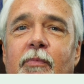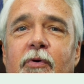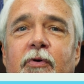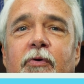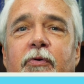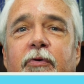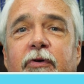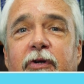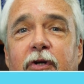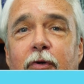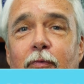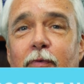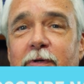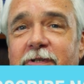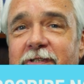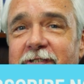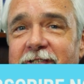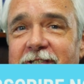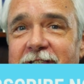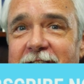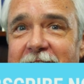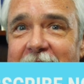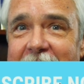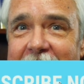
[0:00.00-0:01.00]
moon, you would
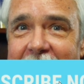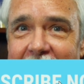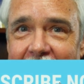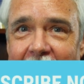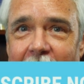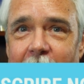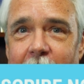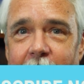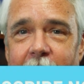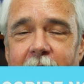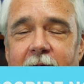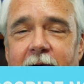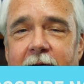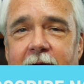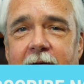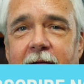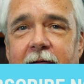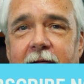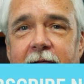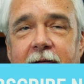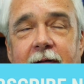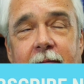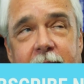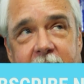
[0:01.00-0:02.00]
see them.
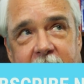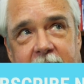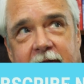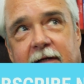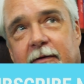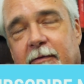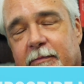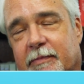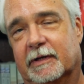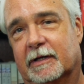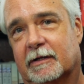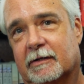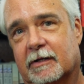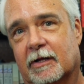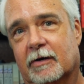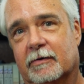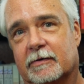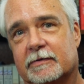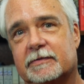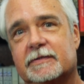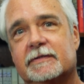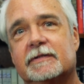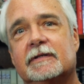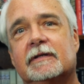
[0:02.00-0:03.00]
I mean, they would be
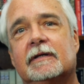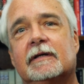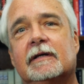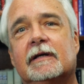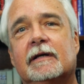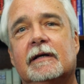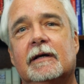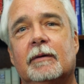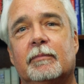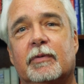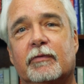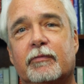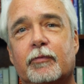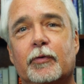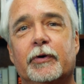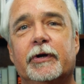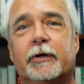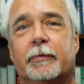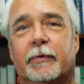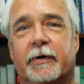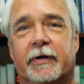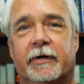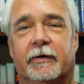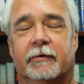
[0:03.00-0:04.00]
close before
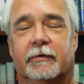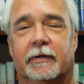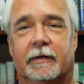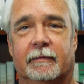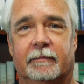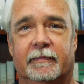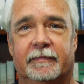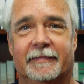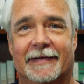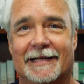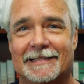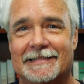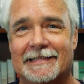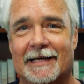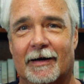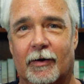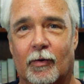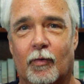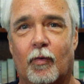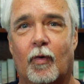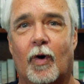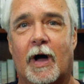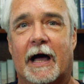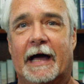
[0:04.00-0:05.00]
you would hear them. That's how
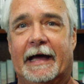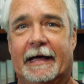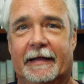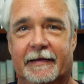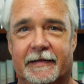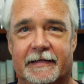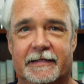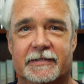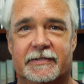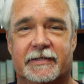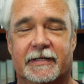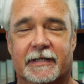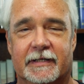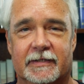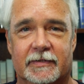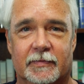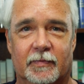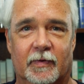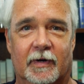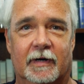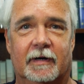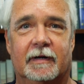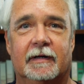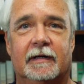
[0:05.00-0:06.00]
quiet these
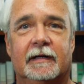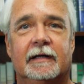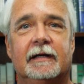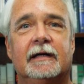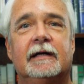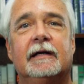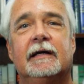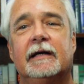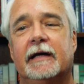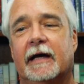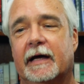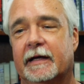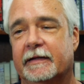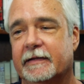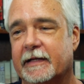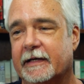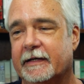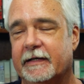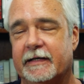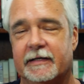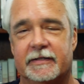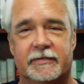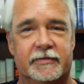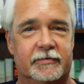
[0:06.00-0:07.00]
things were. And
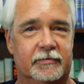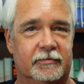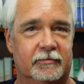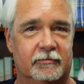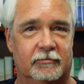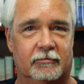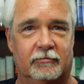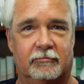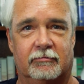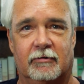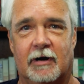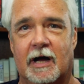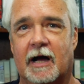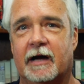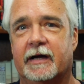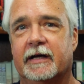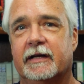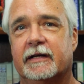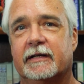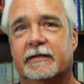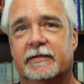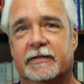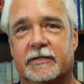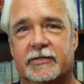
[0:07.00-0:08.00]
they just
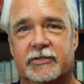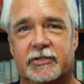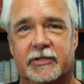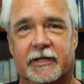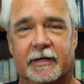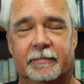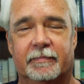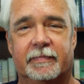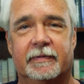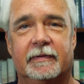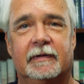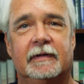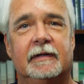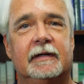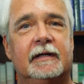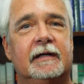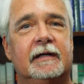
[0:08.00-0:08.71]
rocketed the ship.